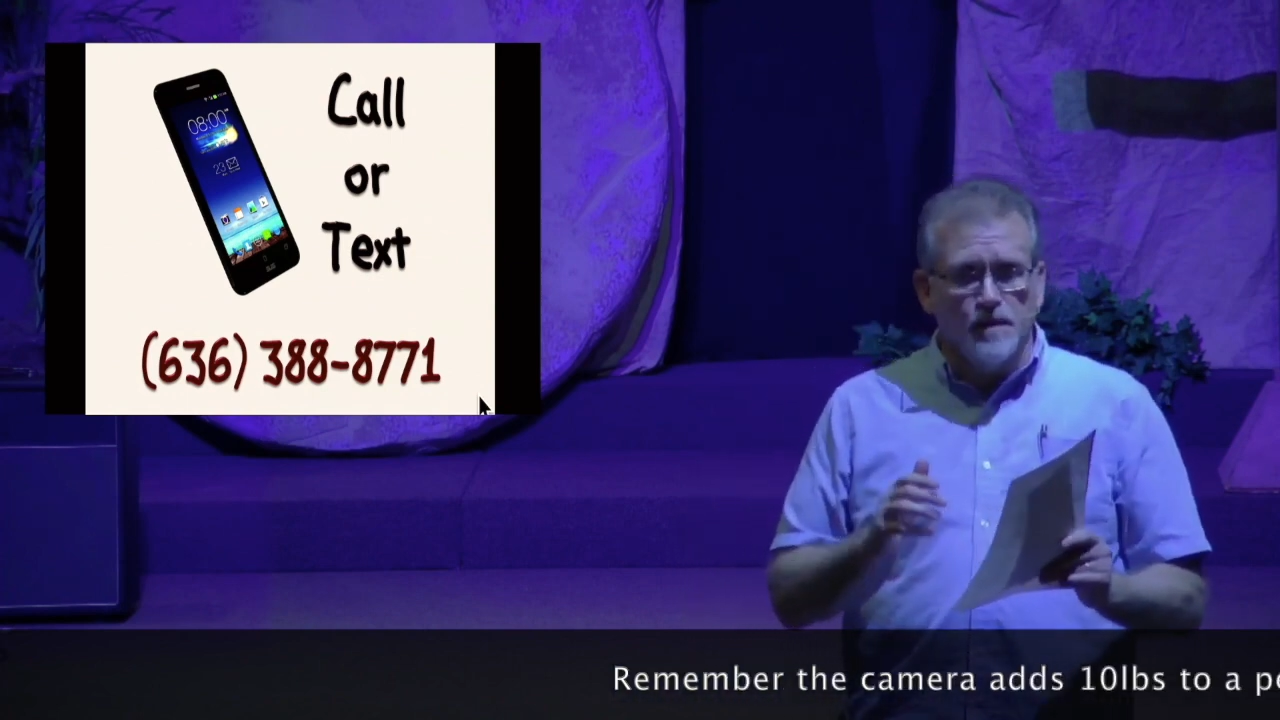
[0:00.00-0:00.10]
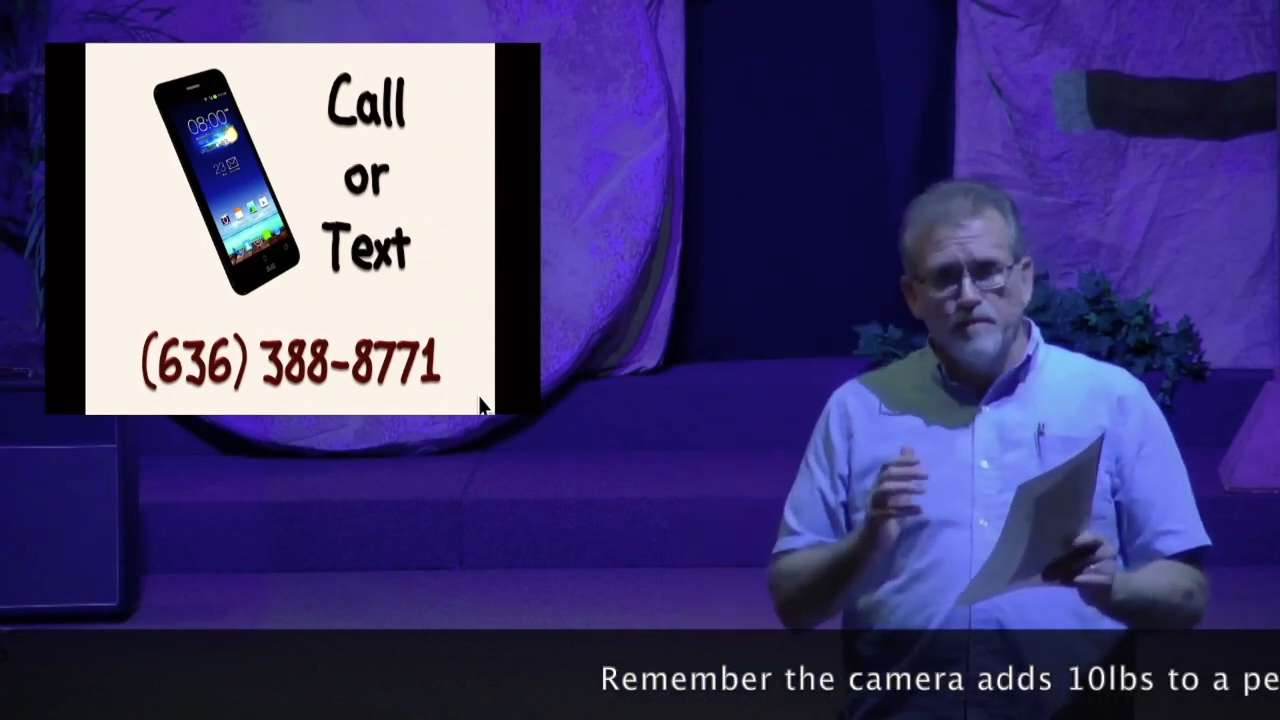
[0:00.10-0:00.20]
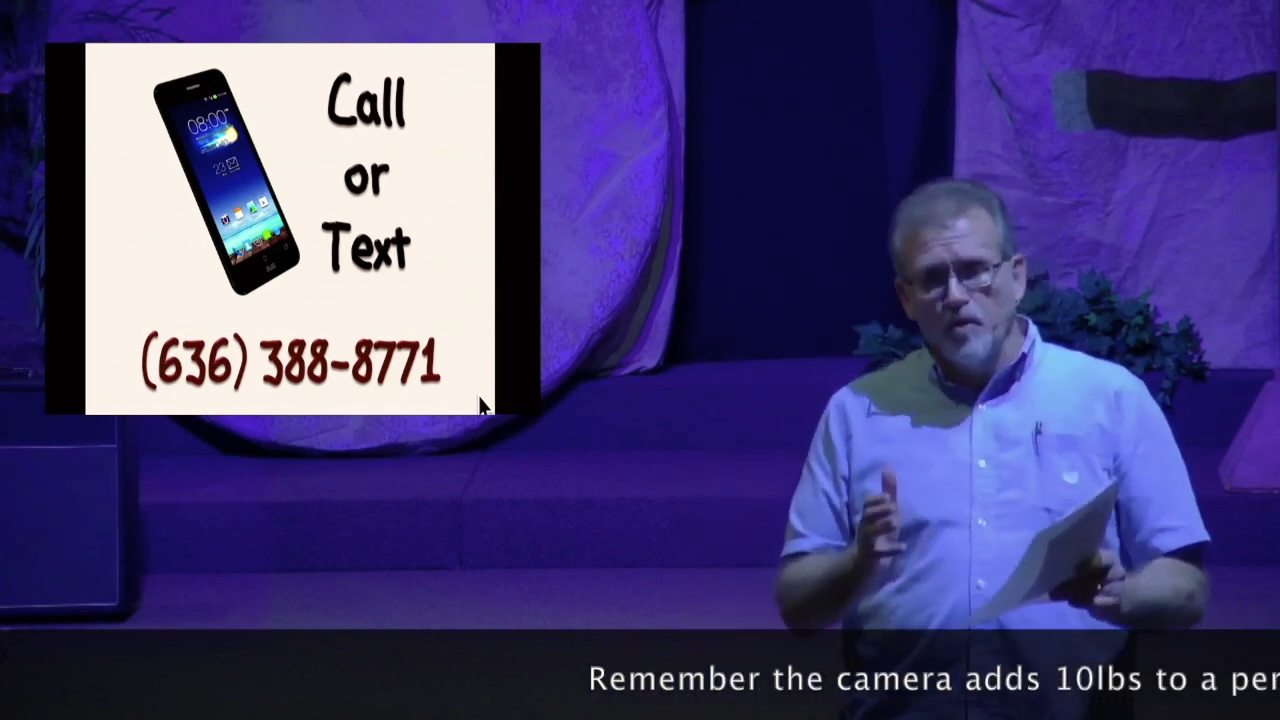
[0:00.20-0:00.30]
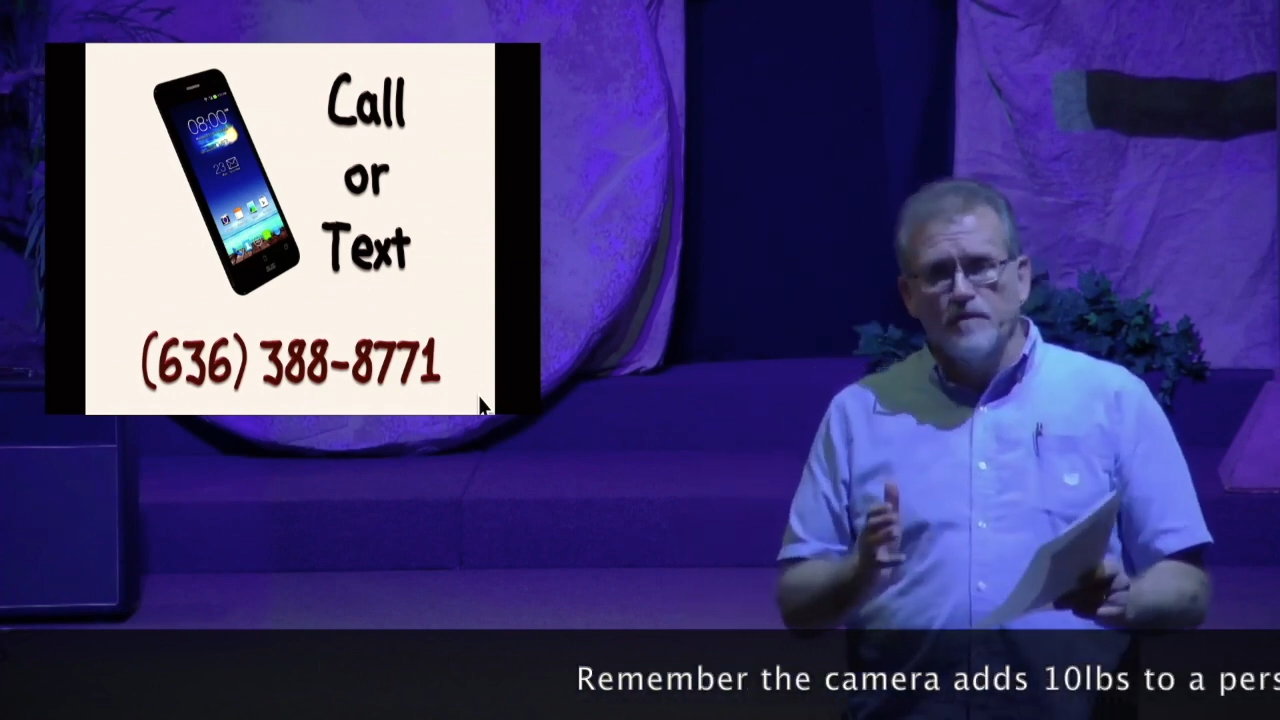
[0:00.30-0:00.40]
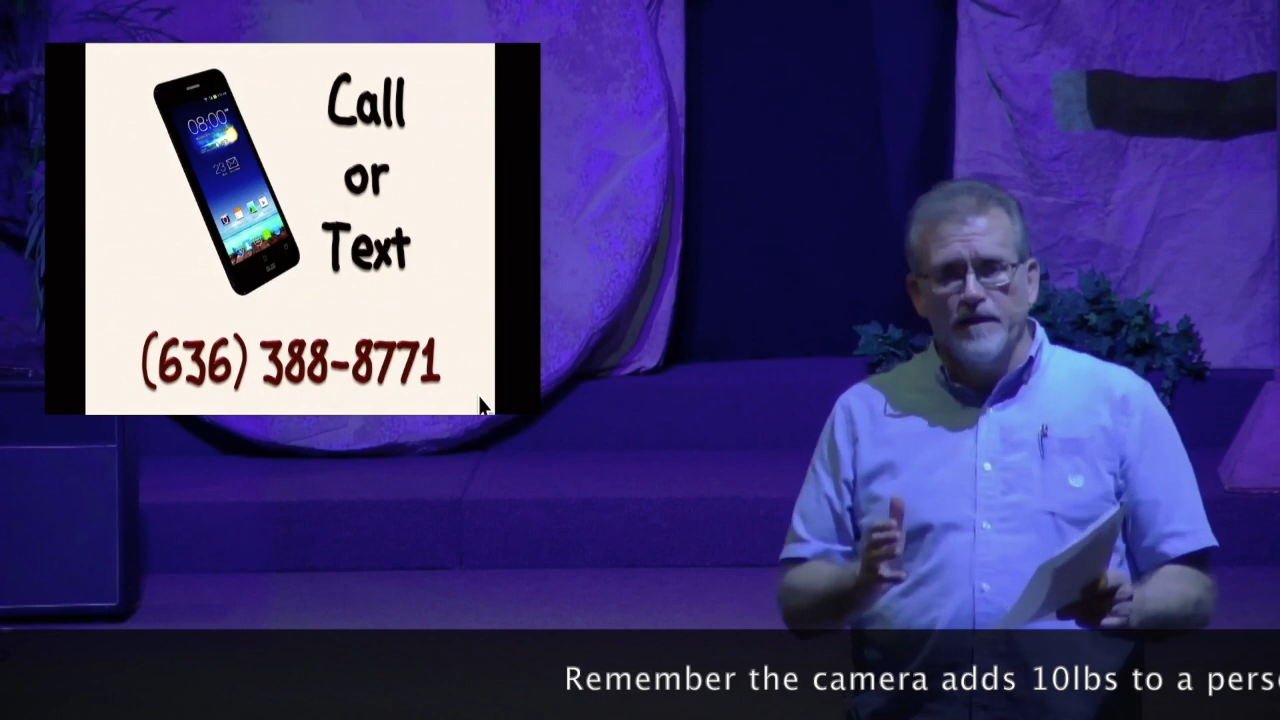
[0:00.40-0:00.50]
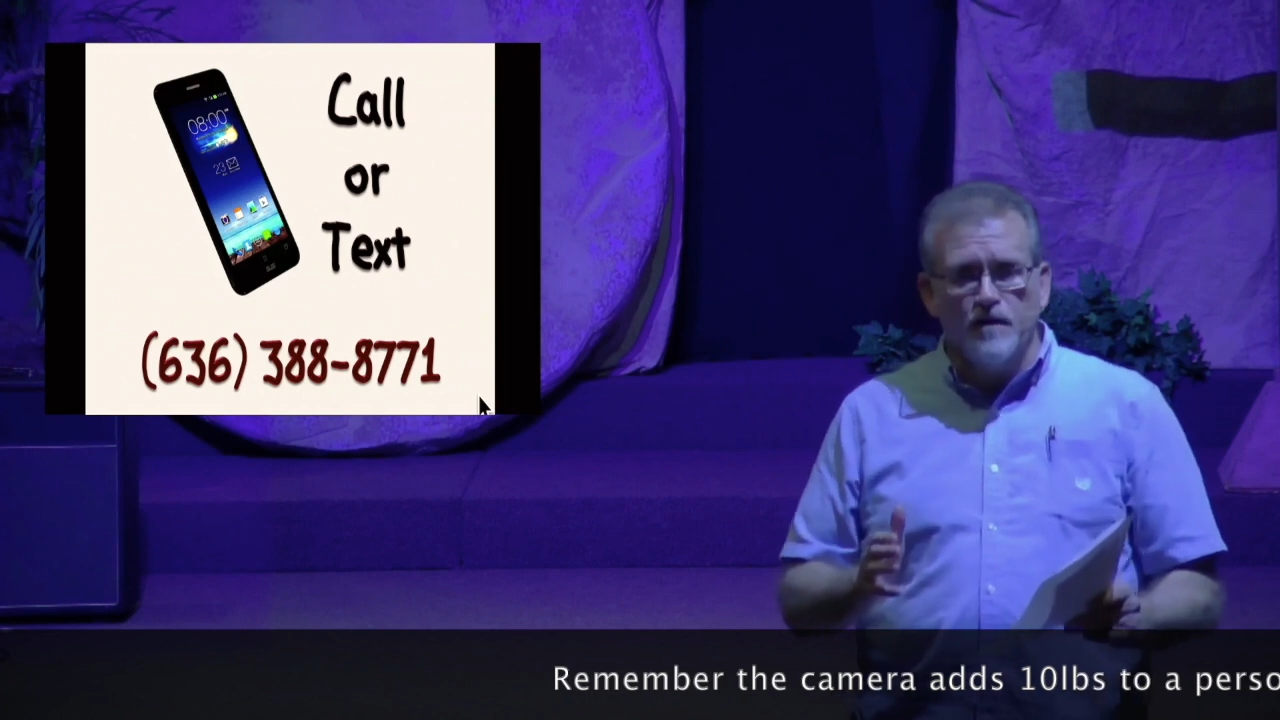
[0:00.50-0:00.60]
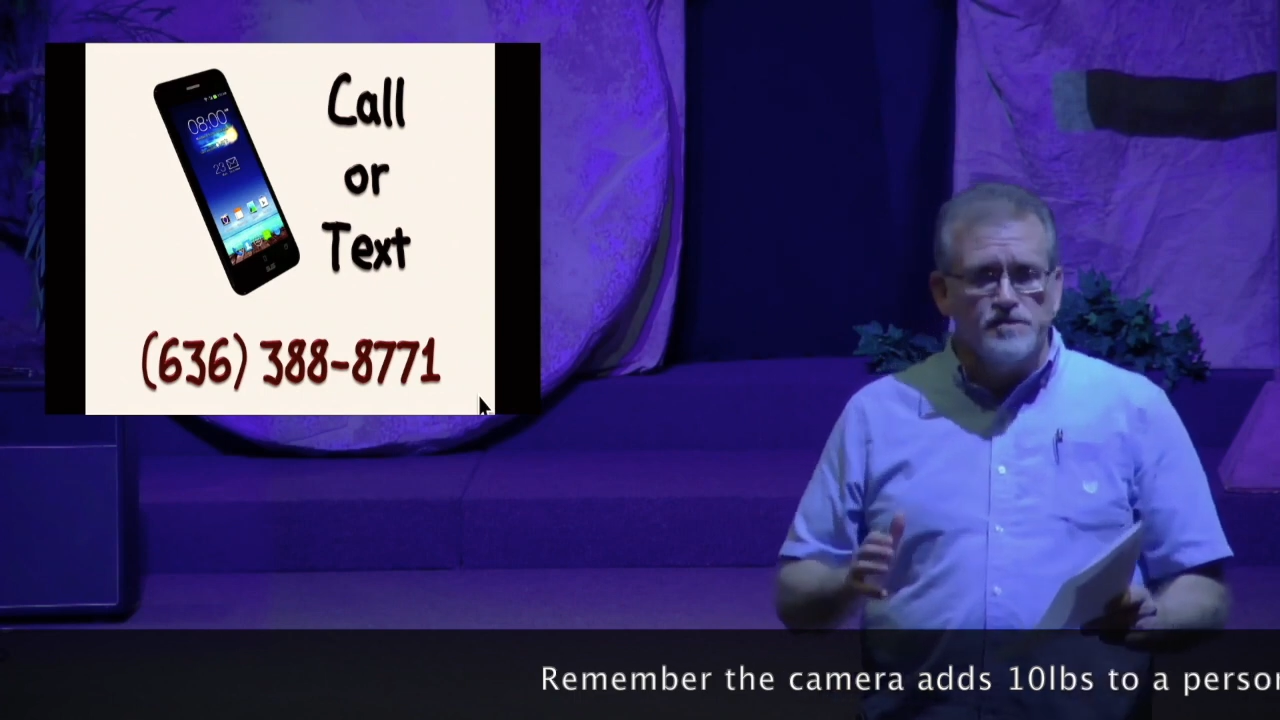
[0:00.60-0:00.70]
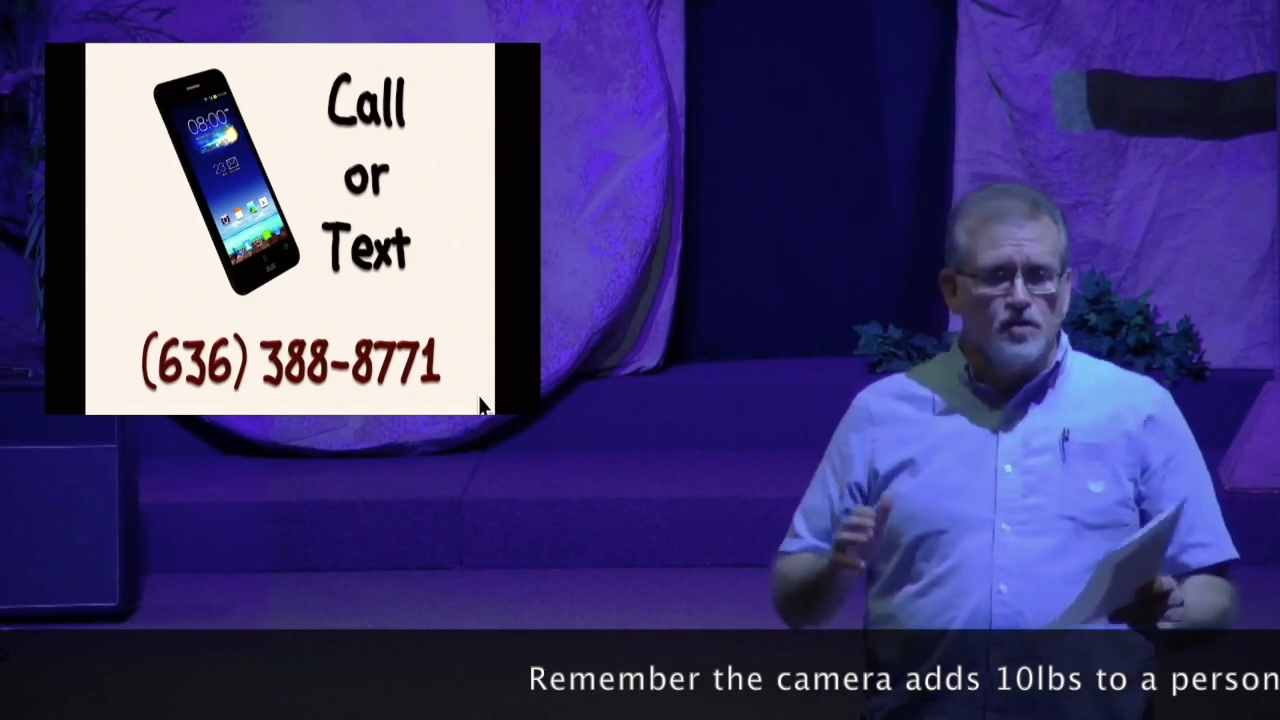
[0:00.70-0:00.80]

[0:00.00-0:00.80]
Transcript: The perk there